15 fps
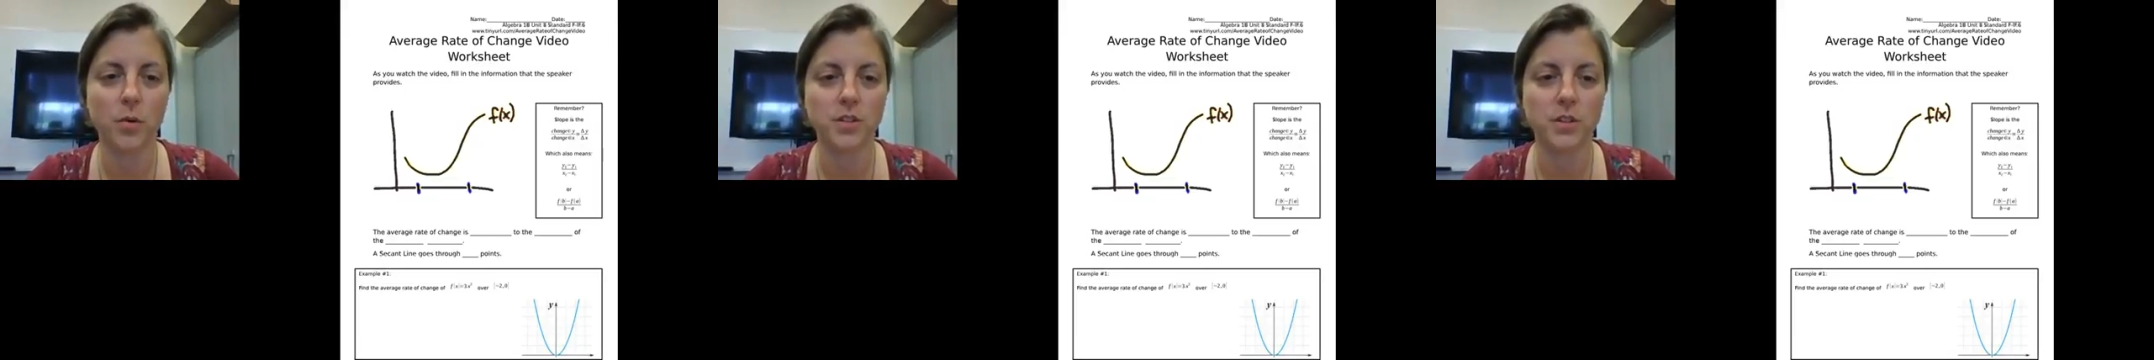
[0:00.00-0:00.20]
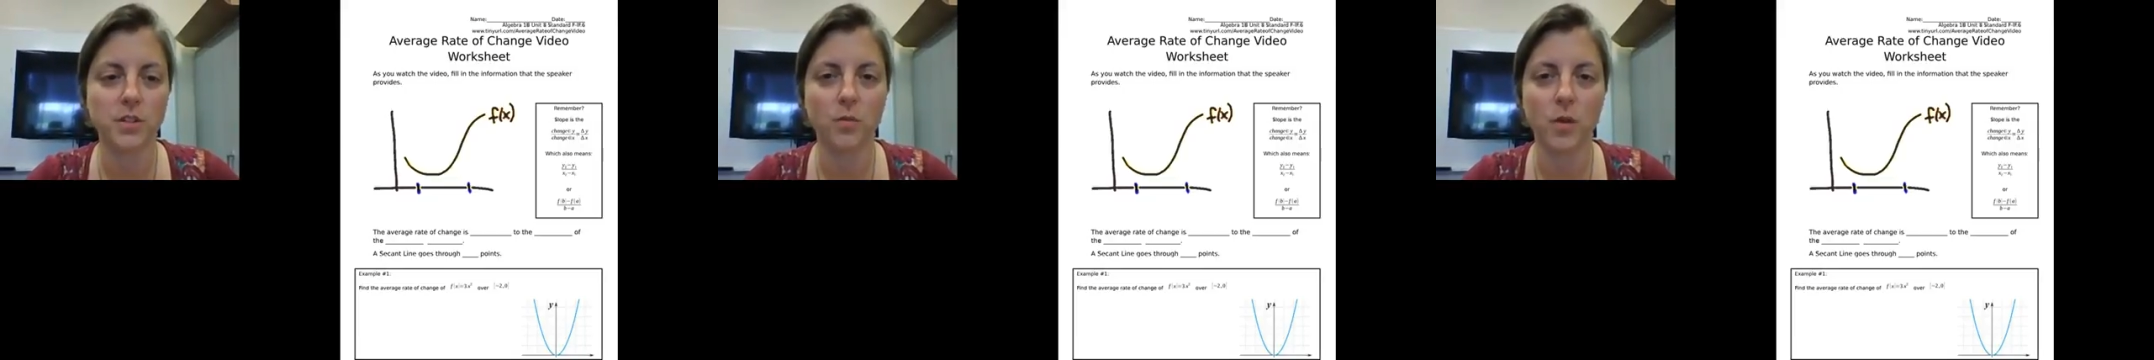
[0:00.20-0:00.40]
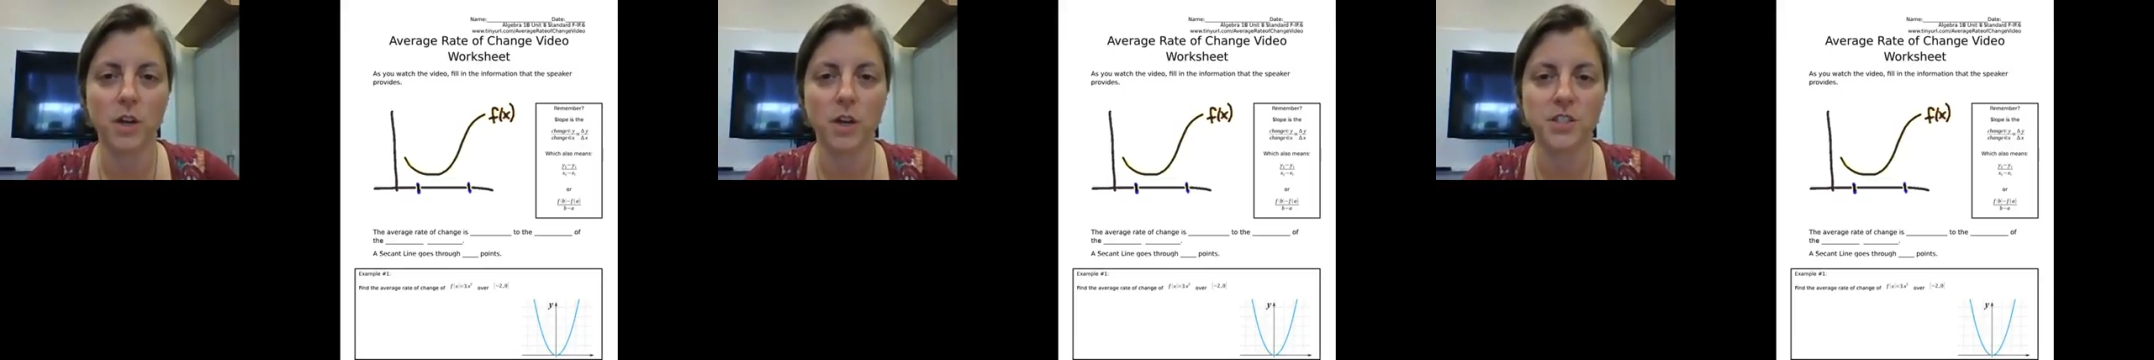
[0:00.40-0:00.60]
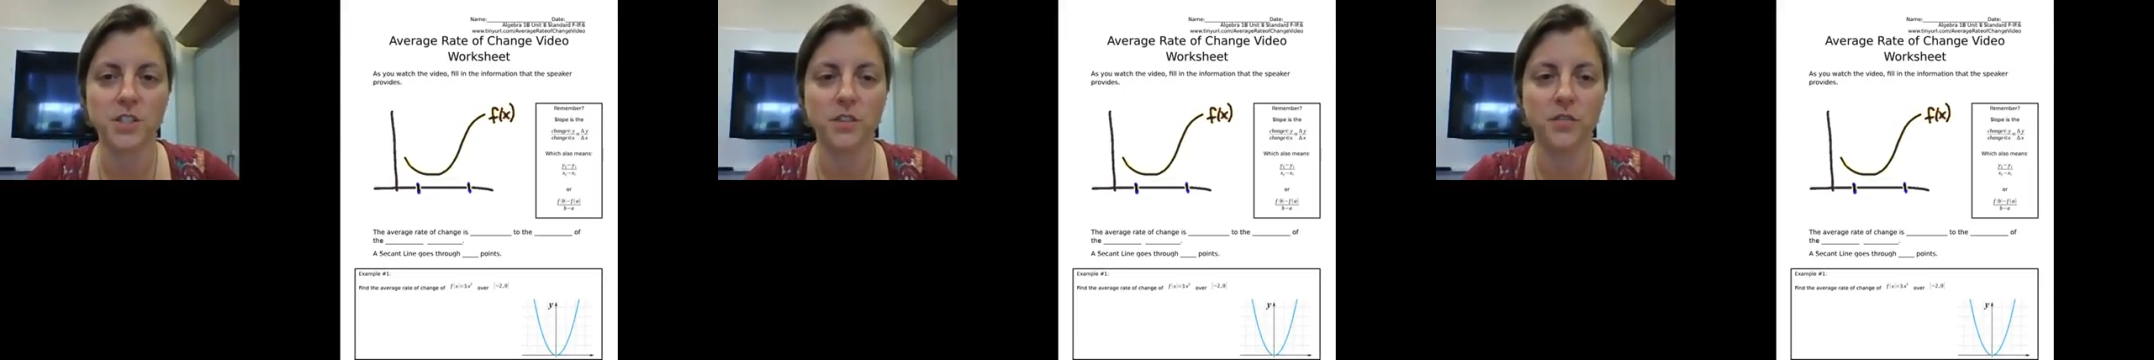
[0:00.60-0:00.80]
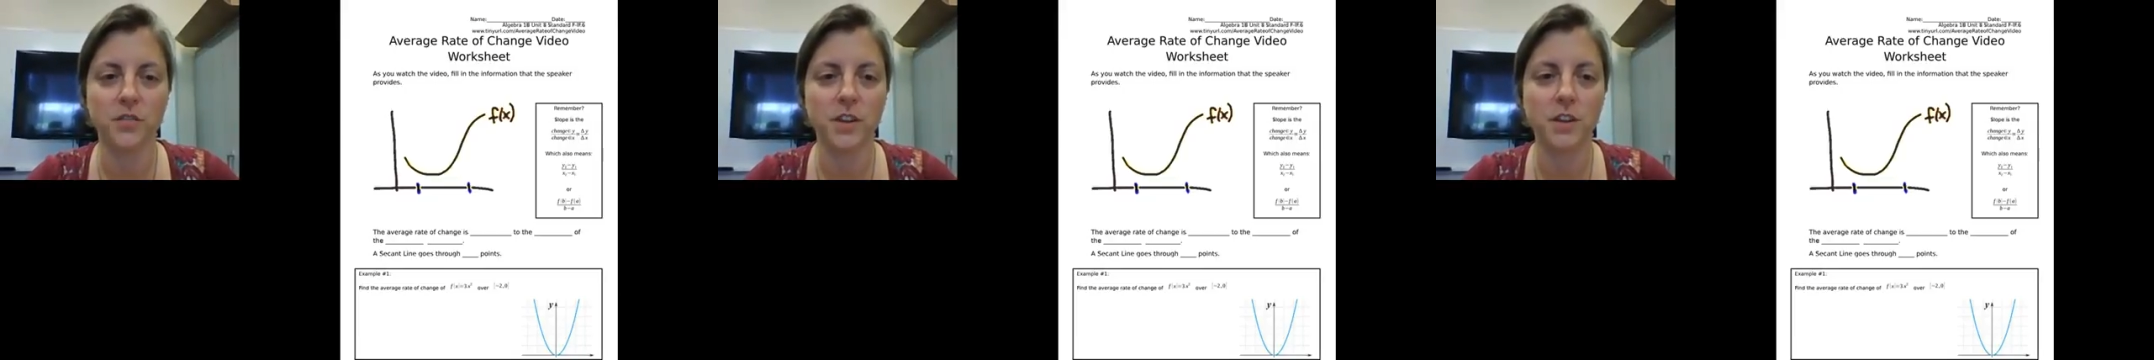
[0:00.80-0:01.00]
portion of
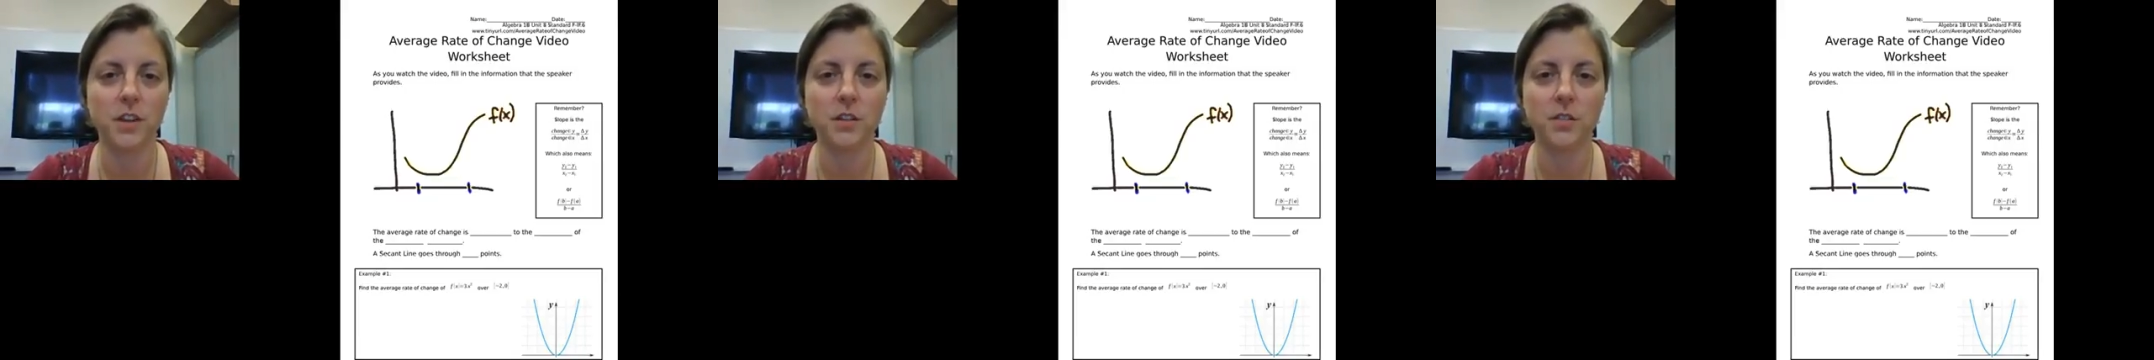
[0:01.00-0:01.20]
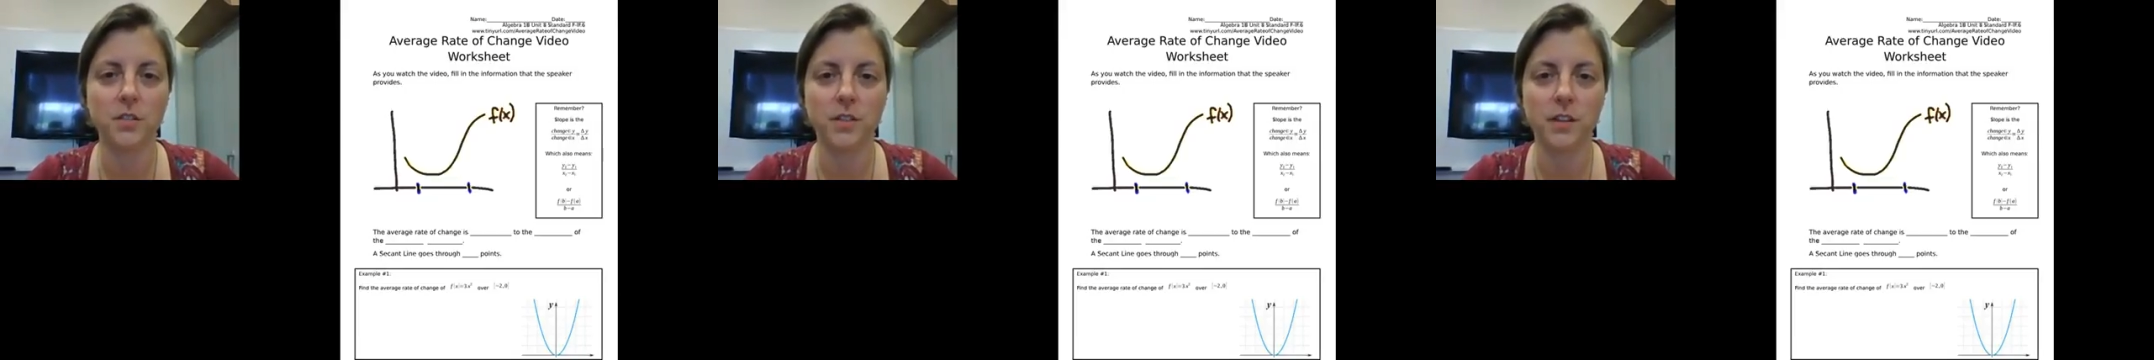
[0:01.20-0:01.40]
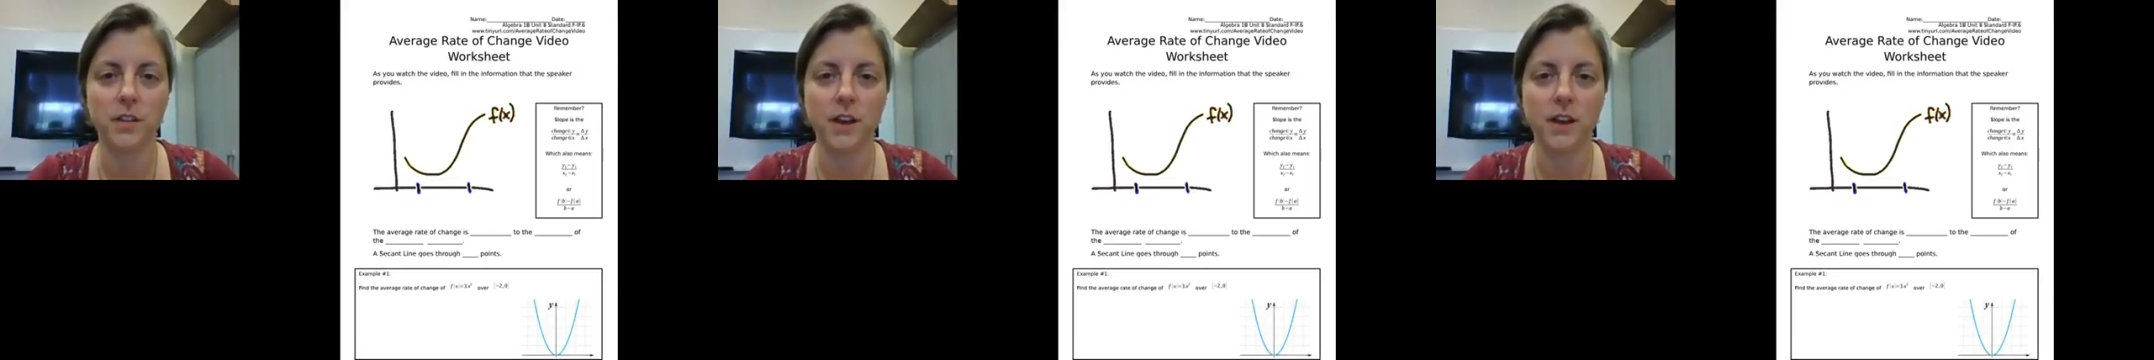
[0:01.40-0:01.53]
watching the video,